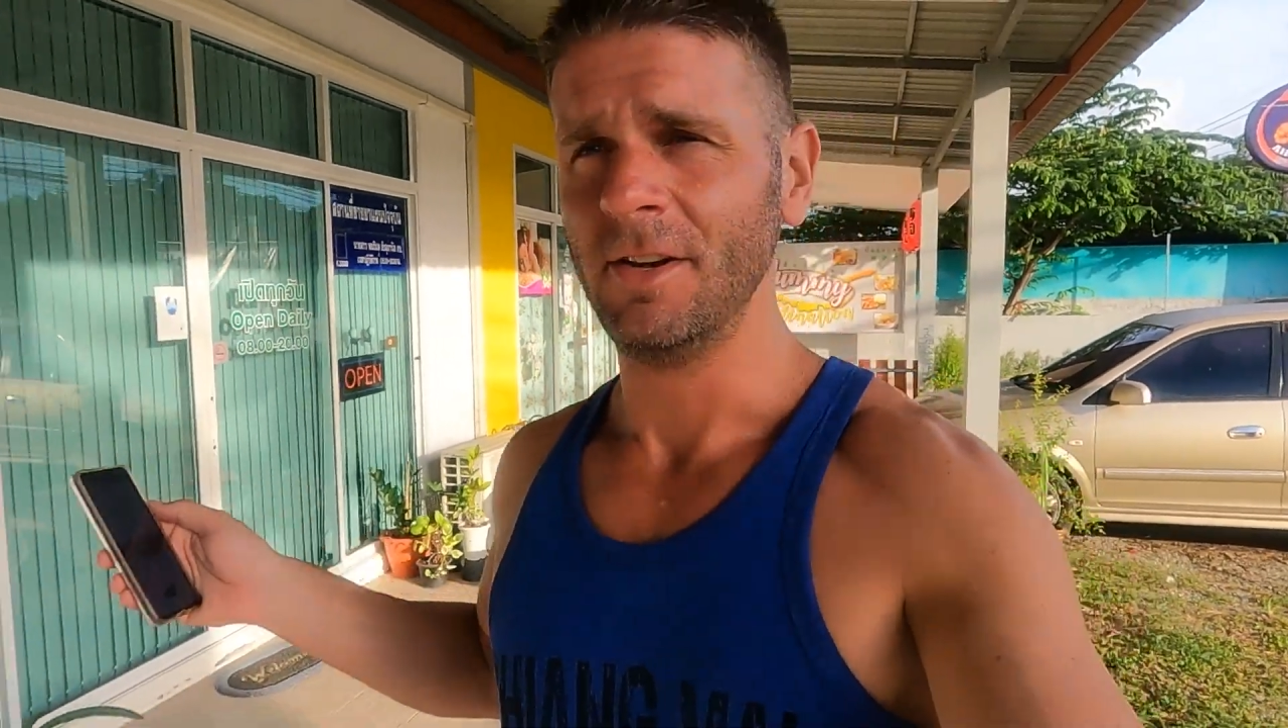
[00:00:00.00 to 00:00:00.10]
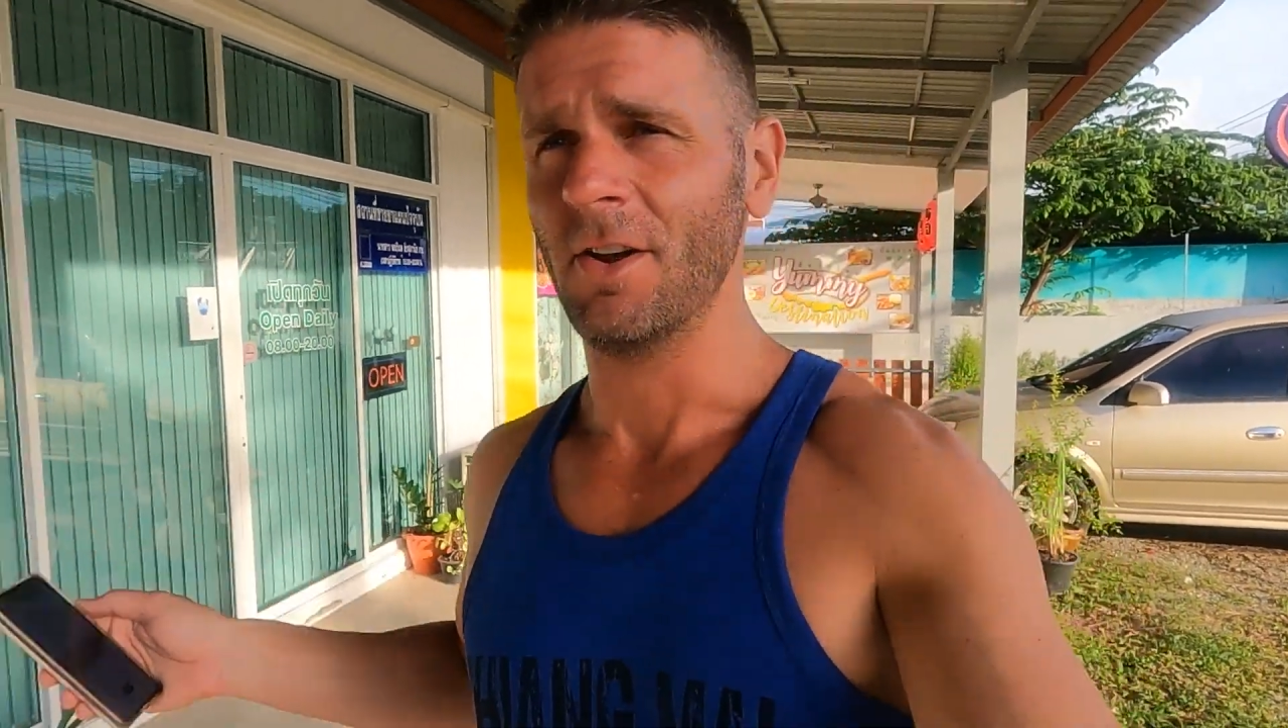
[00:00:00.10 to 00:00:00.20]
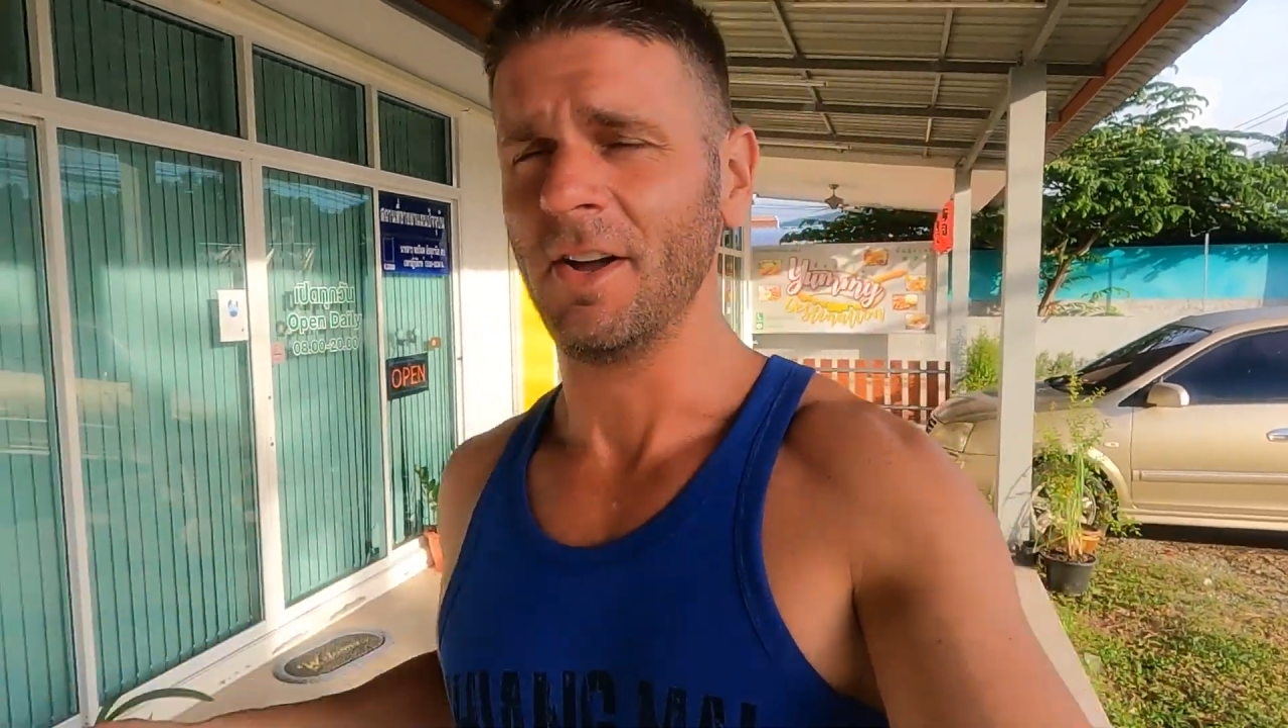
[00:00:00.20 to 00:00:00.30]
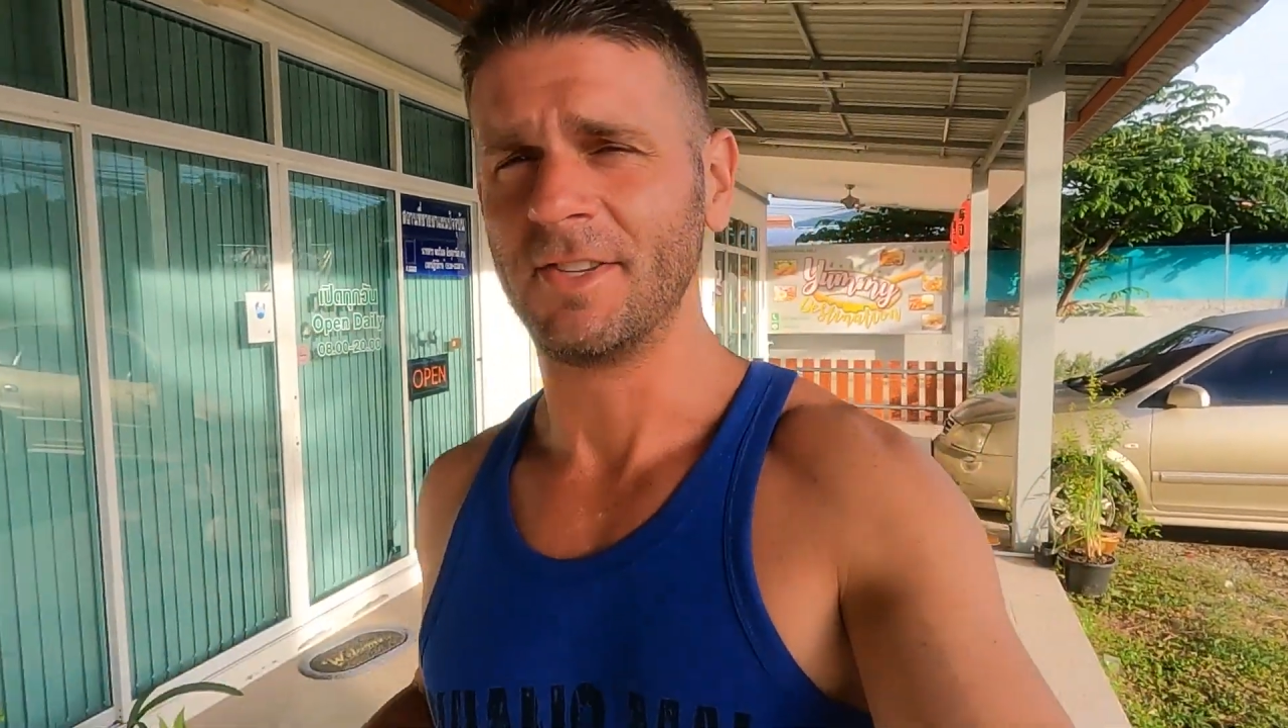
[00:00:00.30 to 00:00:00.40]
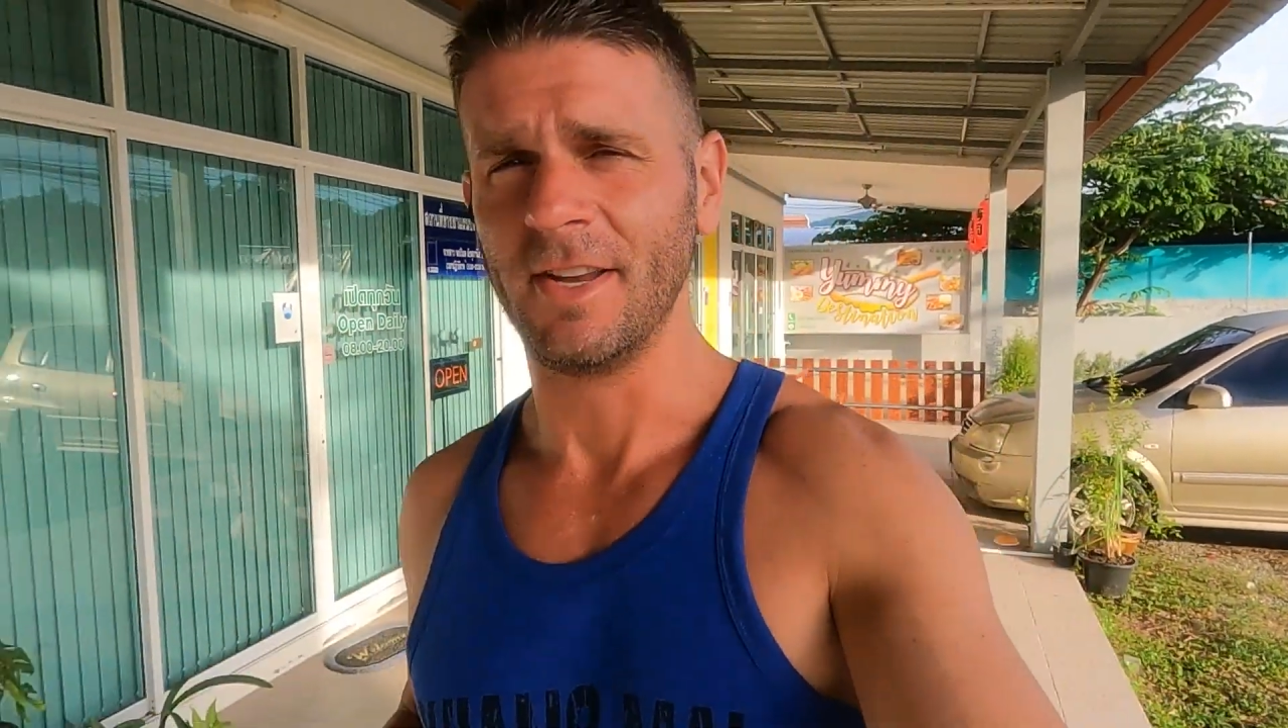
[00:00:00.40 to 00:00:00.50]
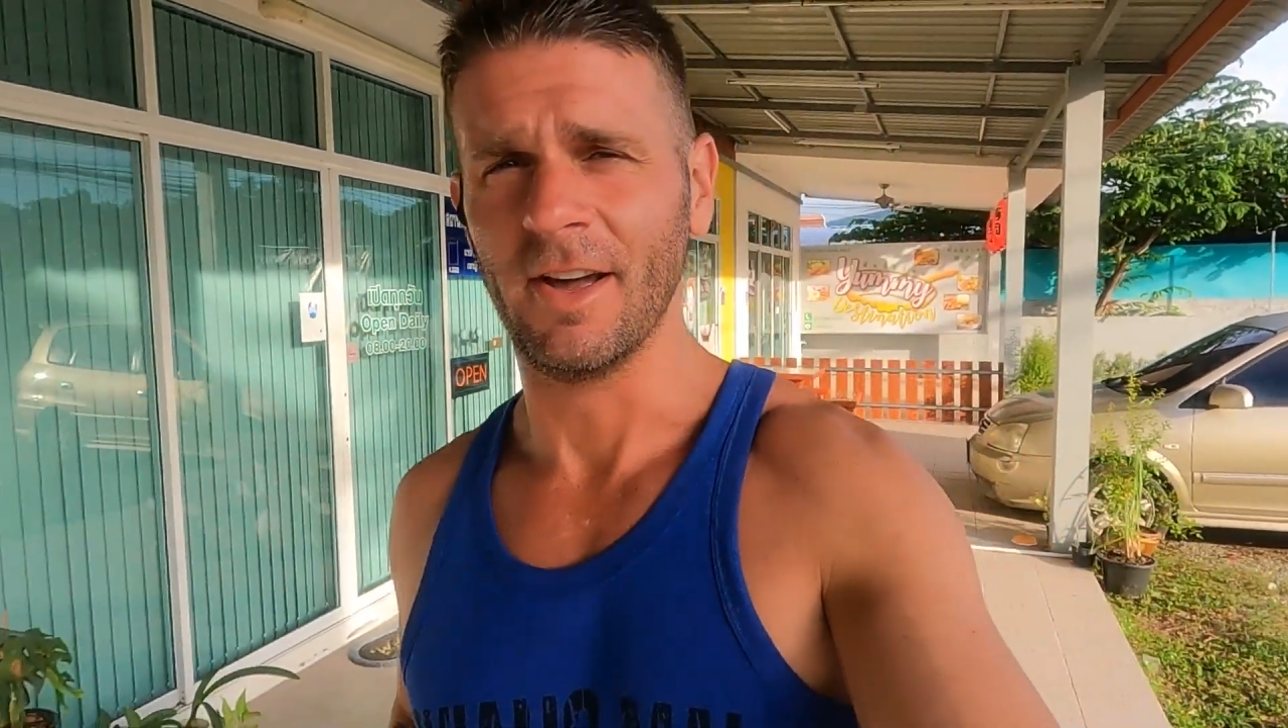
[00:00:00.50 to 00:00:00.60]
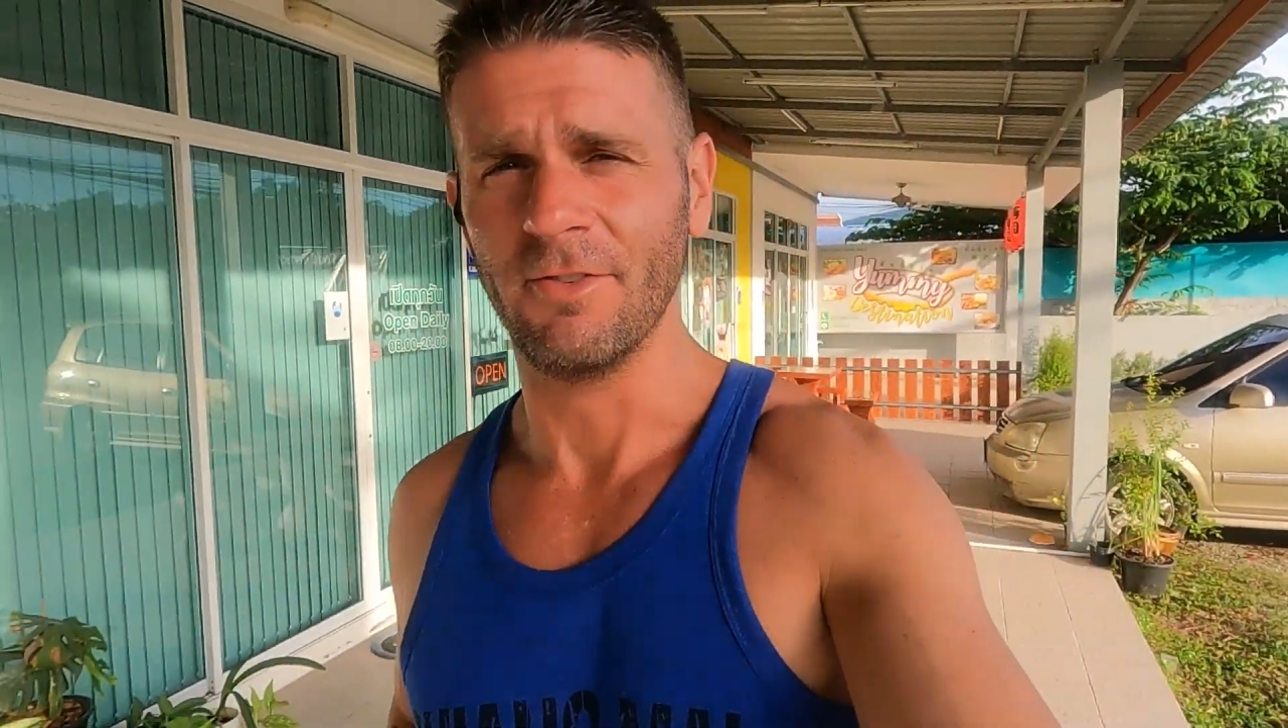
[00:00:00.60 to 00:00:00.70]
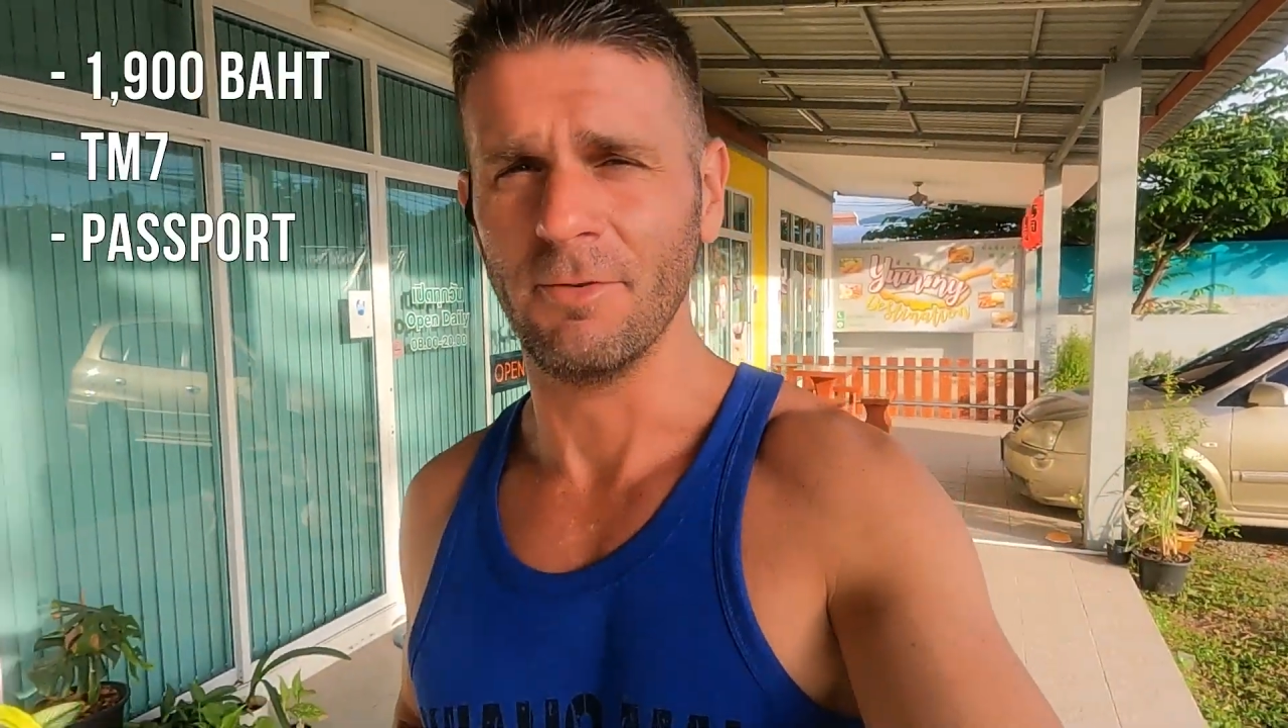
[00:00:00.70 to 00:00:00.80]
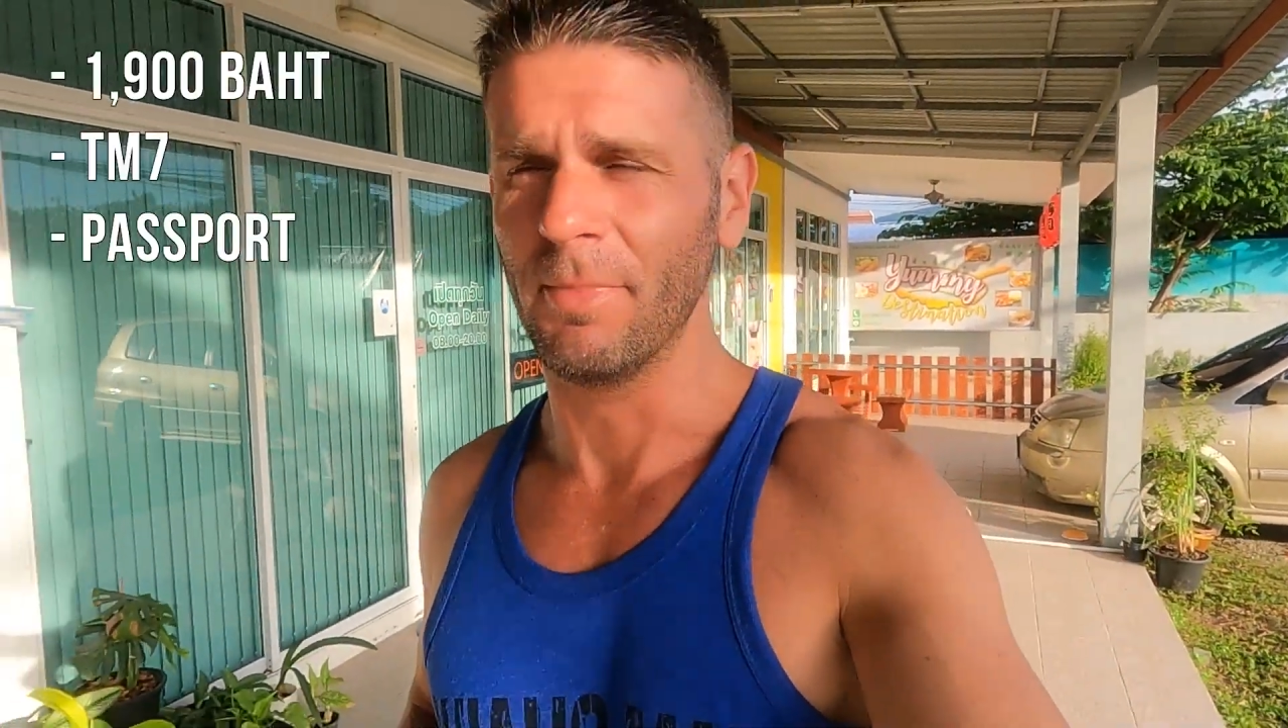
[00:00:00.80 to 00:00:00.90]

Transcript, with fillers: 1900